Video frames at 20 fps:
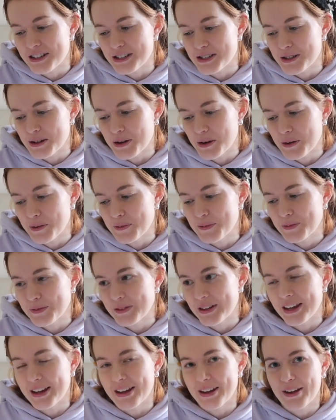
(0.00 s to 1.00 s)
So
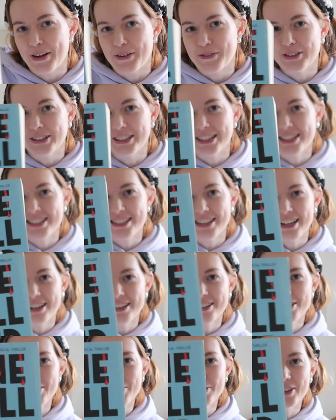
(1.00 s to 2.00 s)
yeah, I'm really
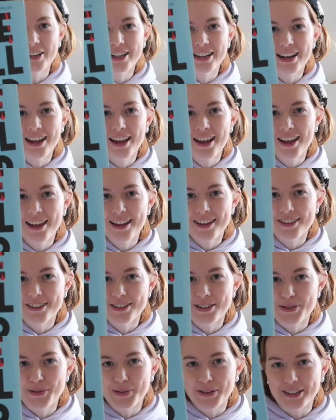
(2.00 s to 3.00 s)
excited to read
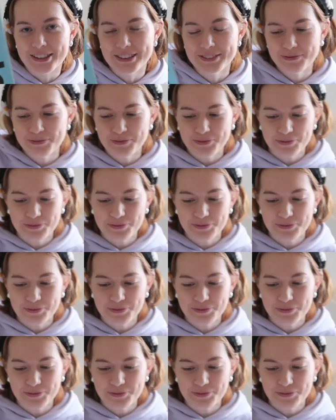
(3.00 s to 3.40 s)
this one.